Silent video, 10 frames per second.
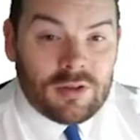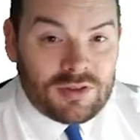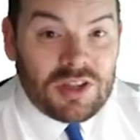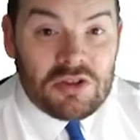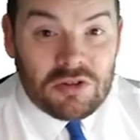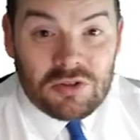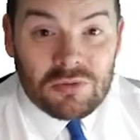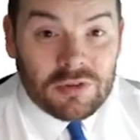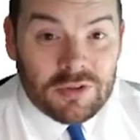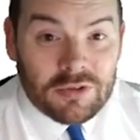Did you do
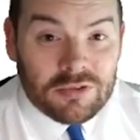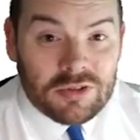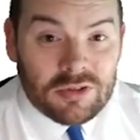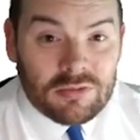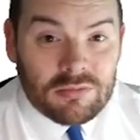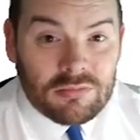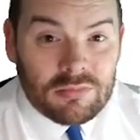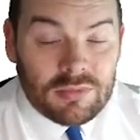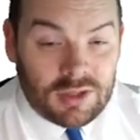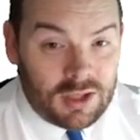all of those?
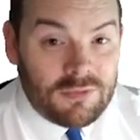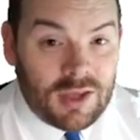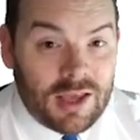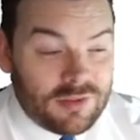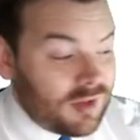If yes,